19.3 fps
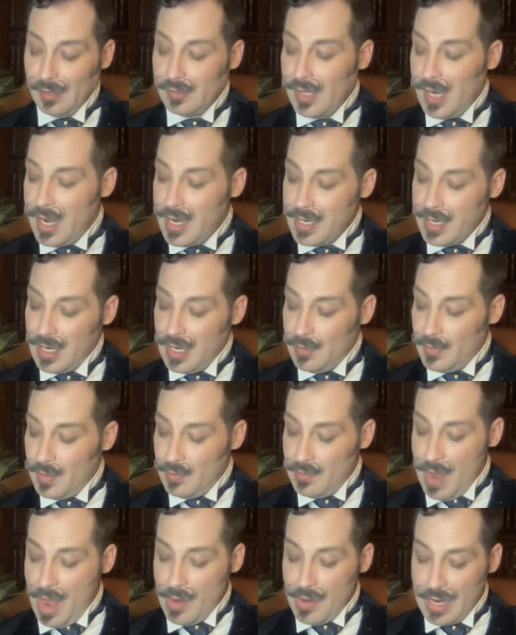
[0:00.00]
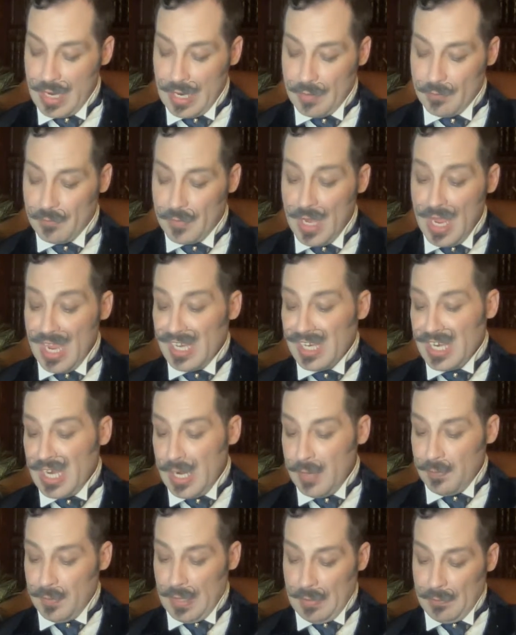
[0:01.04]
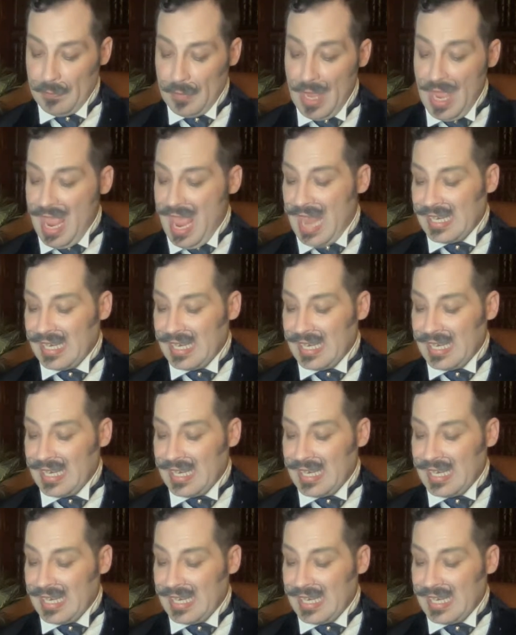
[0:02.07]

take him and marry him, keep him,